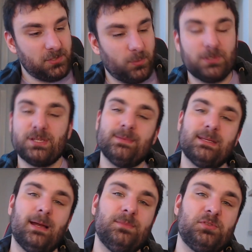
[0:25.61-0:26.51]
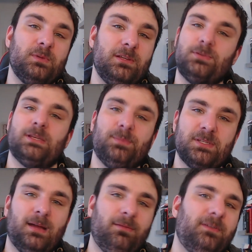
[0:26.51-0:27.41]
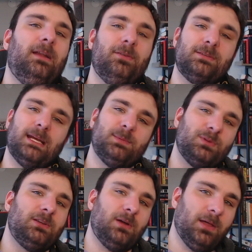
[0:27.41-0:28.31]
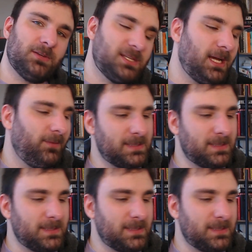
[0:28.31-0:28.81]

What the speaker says: where sometimes we do some stuff and other times we do other stuff.